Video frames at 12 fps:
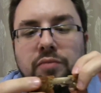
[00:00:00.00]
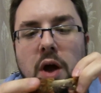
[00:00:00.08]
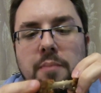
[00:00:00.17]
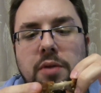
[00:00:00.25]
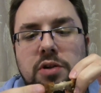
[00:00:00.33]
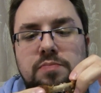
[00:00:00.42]

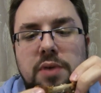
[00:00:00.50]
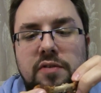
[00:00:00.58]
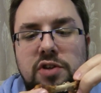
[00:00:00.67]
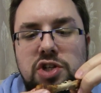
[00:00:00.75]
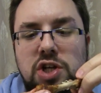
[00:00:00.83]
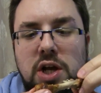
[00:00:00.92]
I'm a bit of
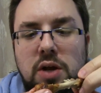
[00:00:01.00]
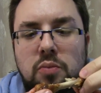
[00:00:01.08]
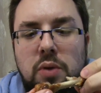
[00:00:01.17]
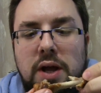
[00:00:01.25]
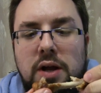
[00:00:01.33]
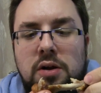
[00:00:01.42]
a chicken
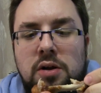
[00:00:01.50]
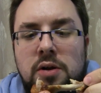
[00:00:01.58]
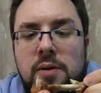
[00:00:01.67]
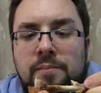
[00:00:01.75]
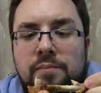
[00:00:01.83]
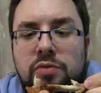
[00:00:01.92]
wing
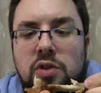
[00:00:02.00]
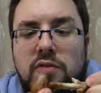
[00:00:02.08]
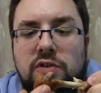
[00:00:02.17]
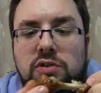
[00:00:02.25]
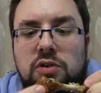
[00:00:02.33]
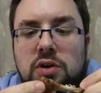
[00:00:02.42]
novice.